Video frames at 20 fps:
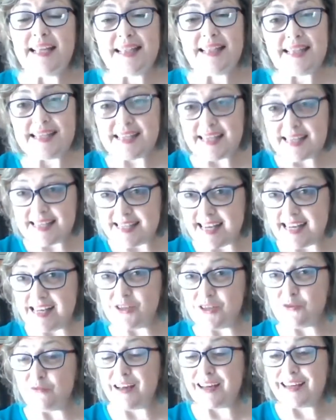There's a
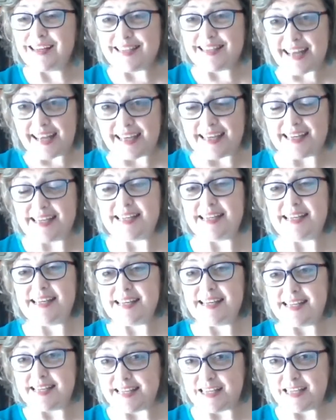sense of anxiety
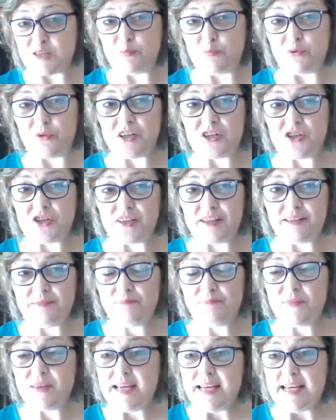and desperation.
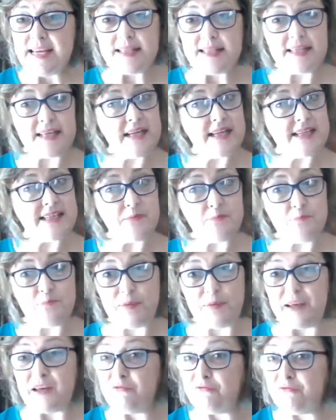There is a
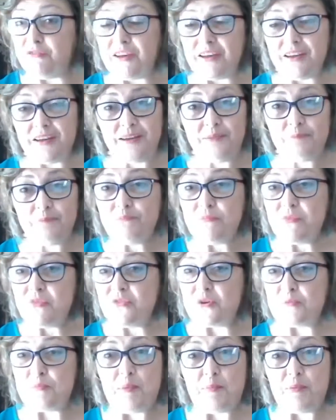big fear
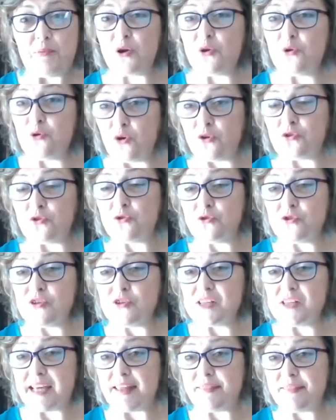that people are not going
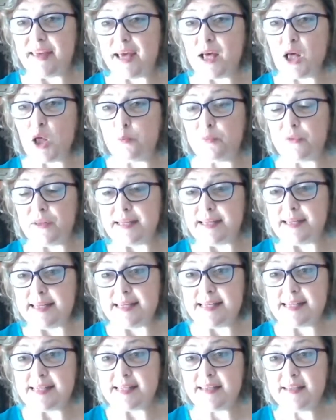to get the help they
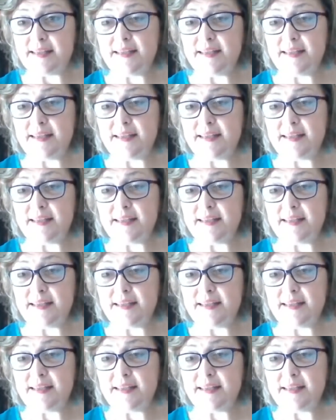need.